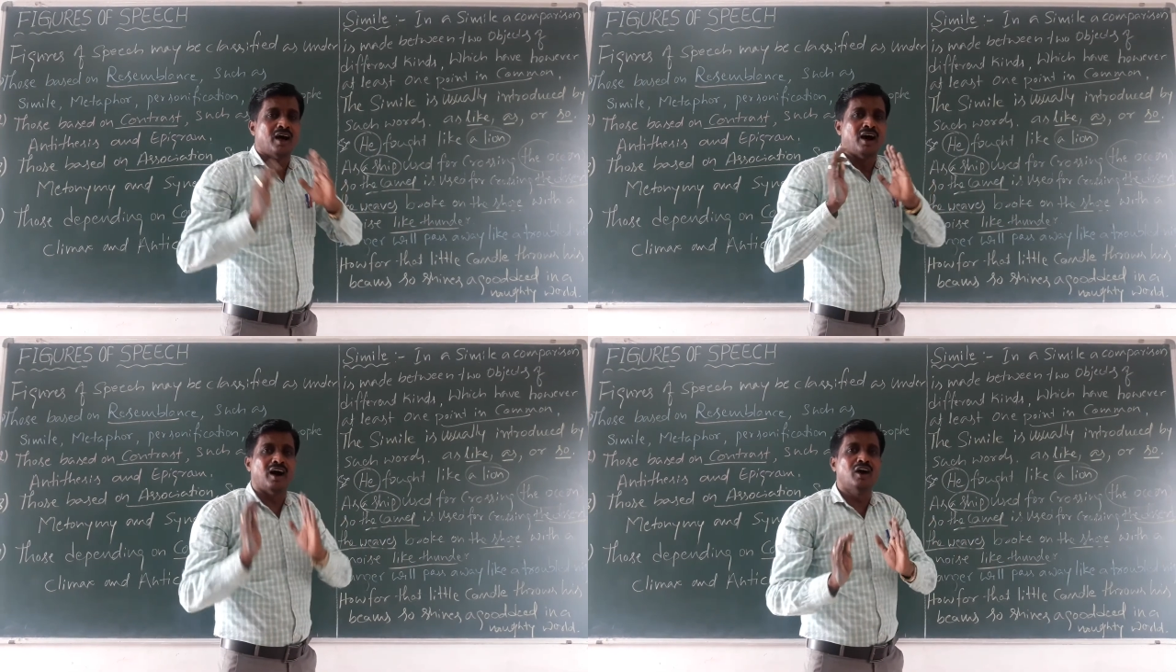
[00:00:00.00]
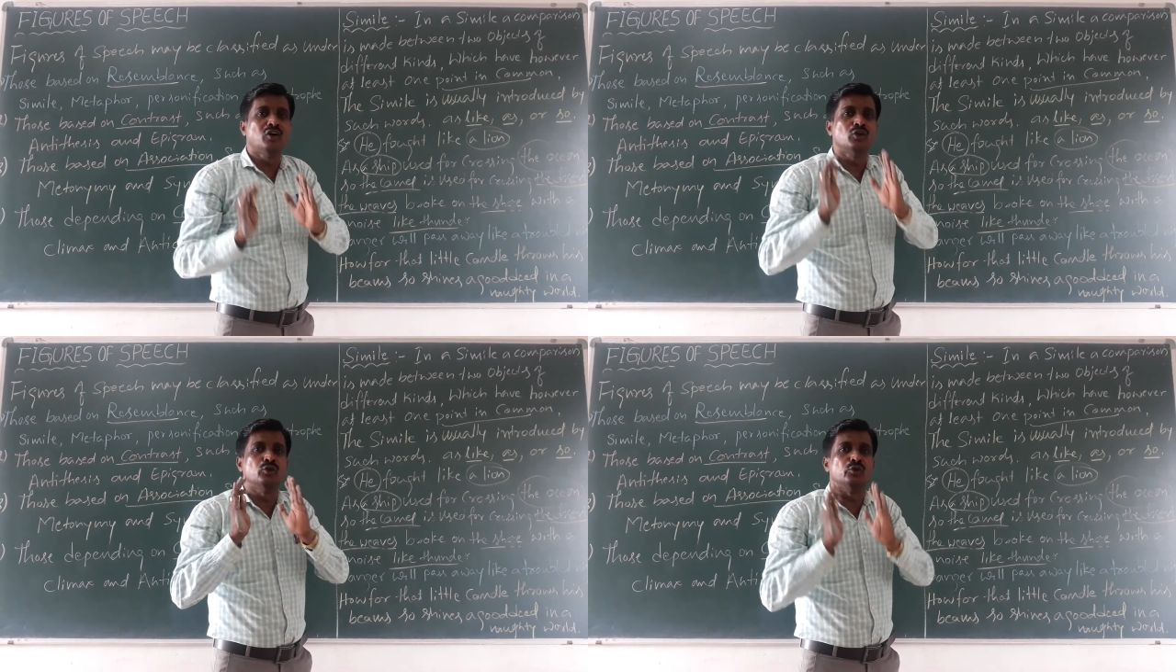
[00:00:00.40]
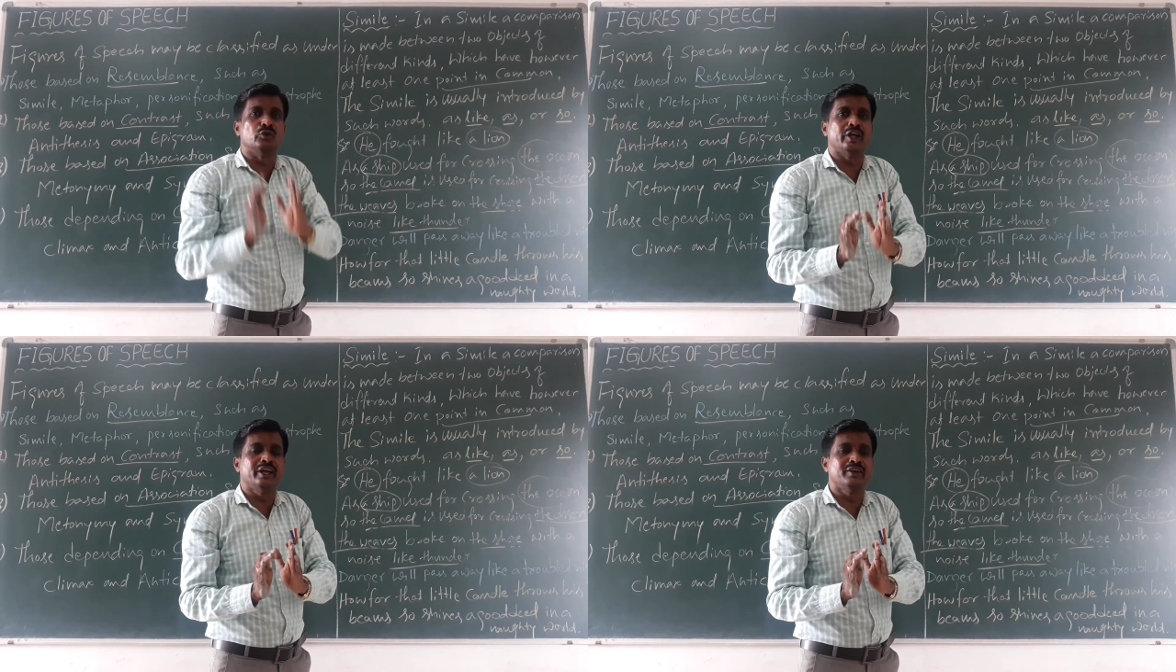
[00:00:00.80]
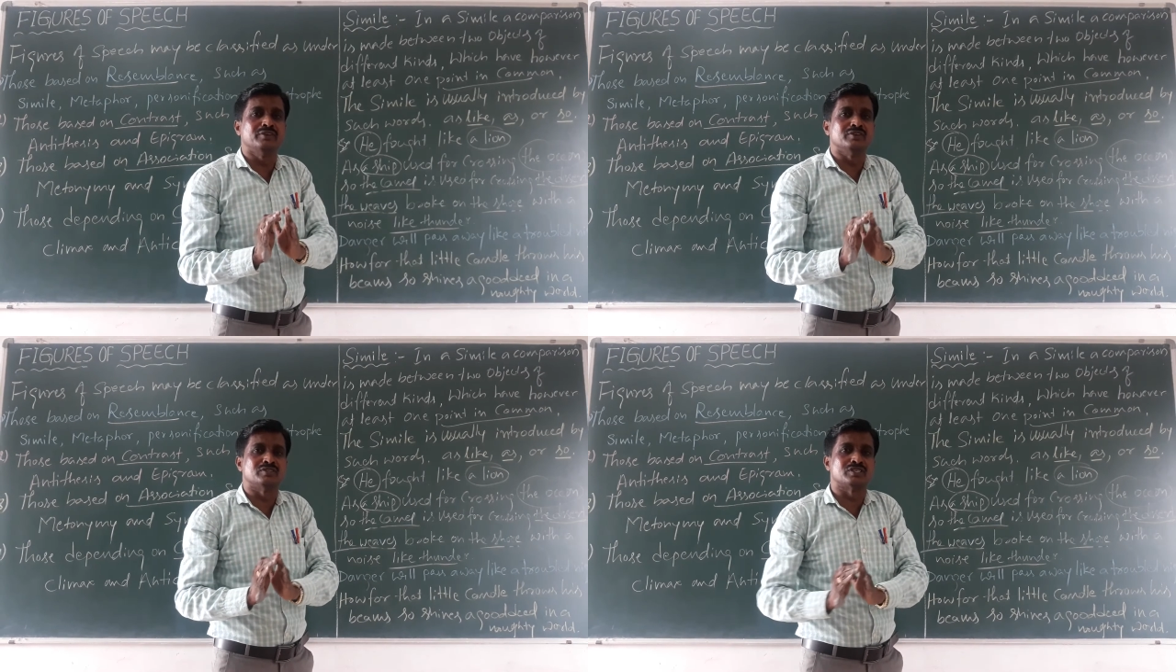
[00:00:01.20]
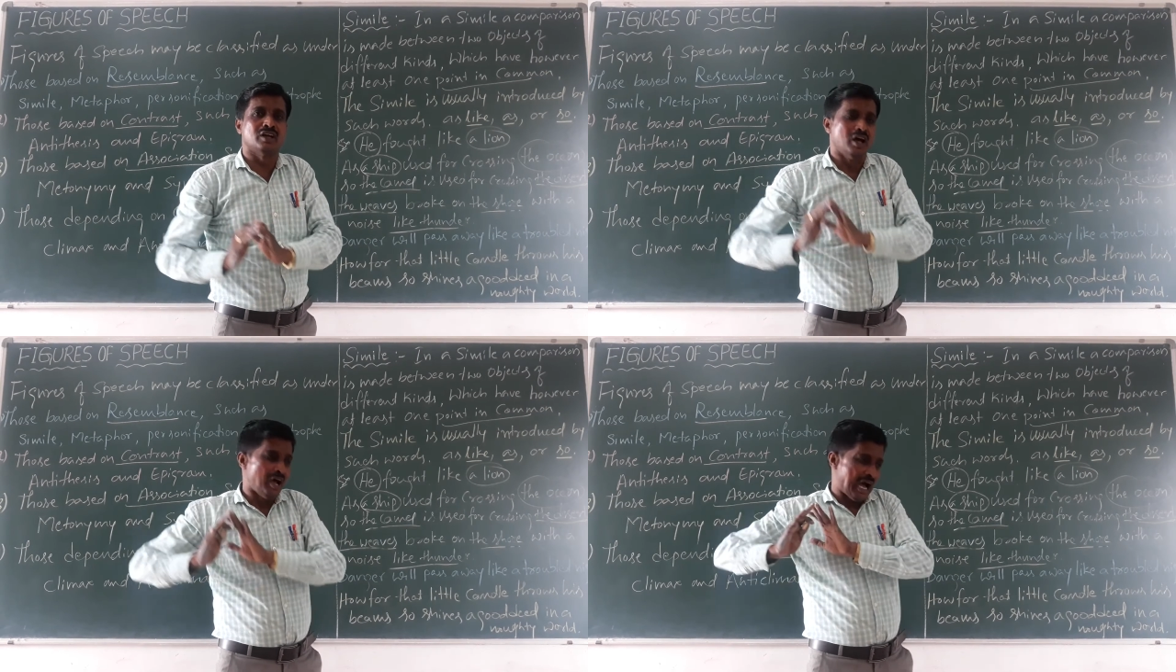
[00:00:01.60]
How waves
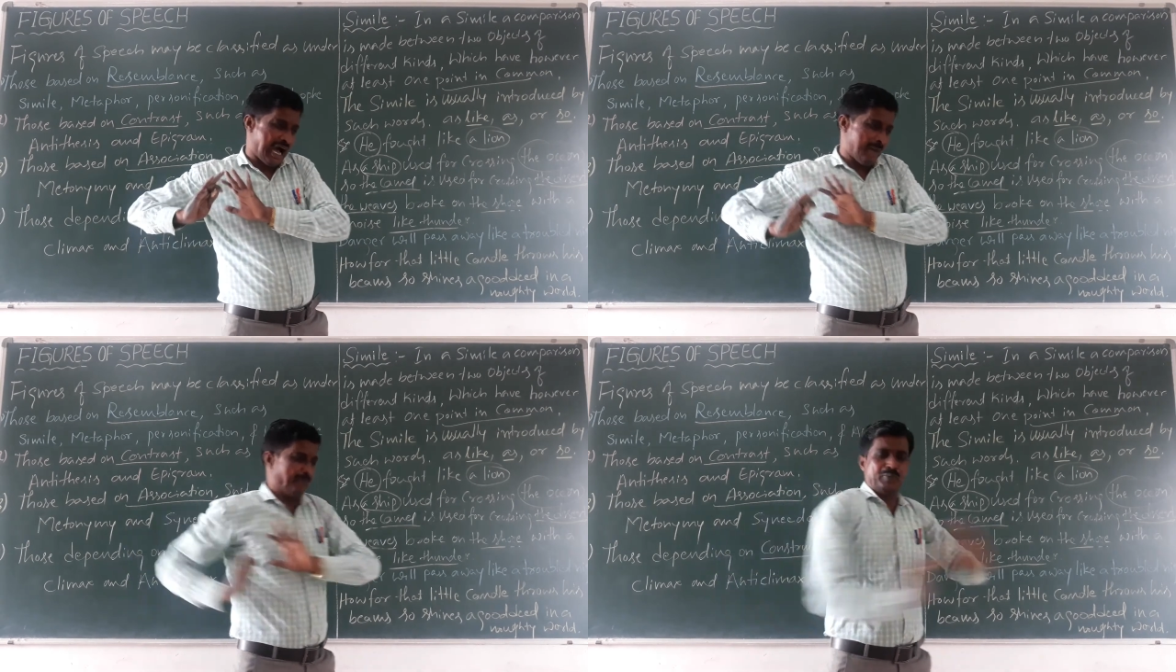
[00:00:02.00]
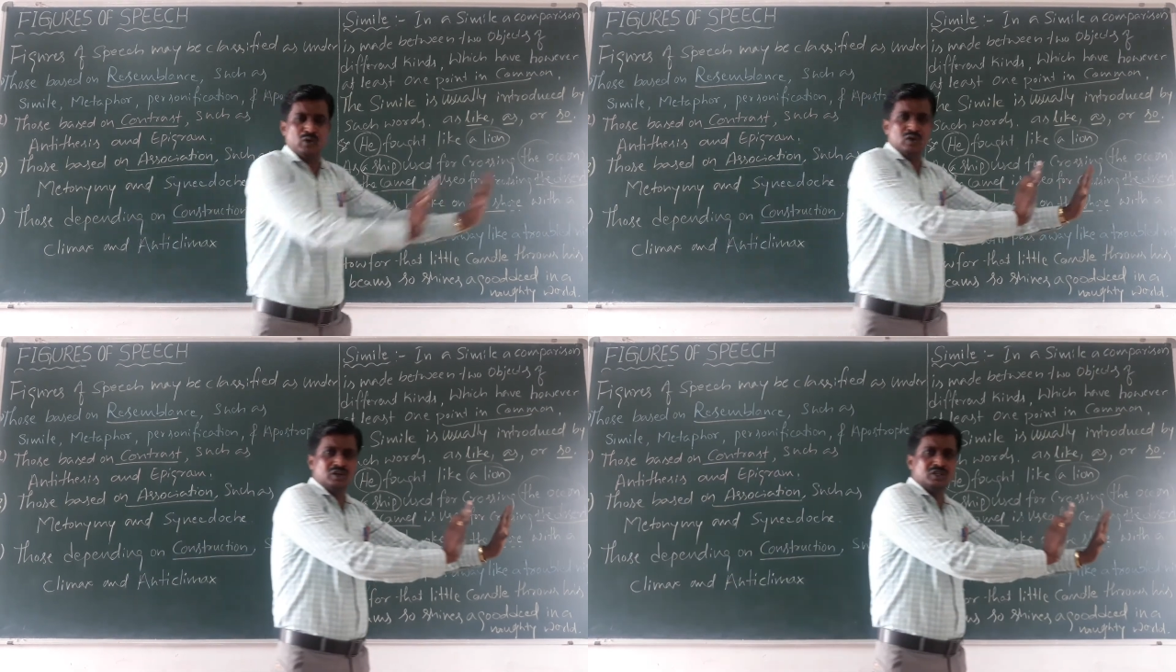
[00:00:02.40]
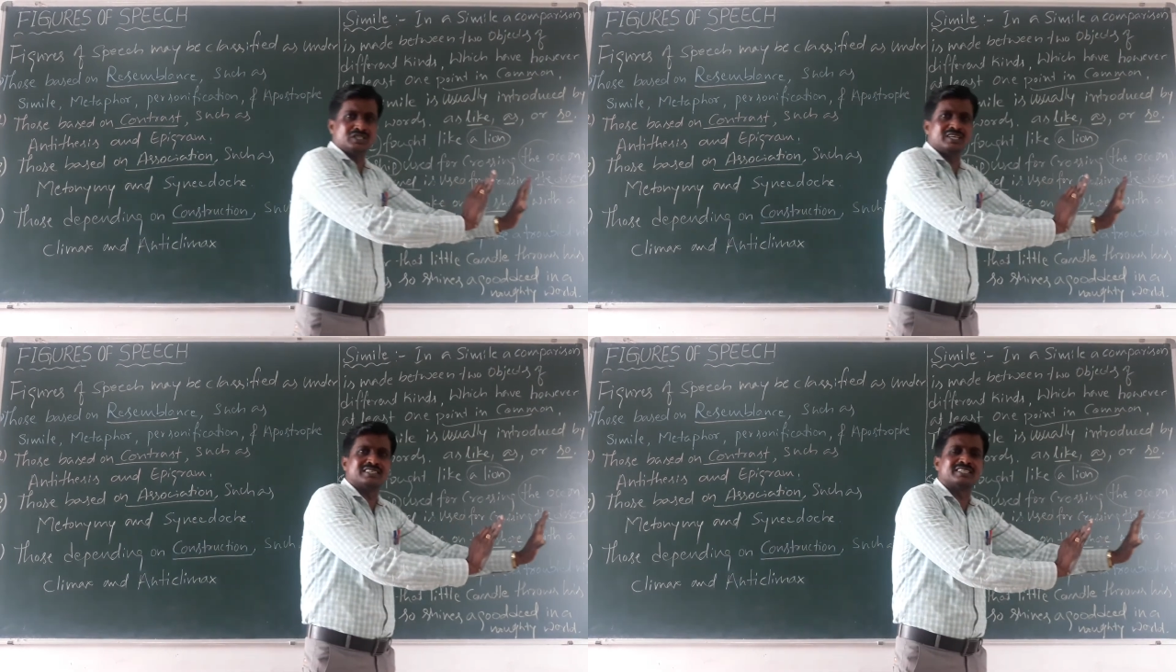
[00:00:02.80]
approach the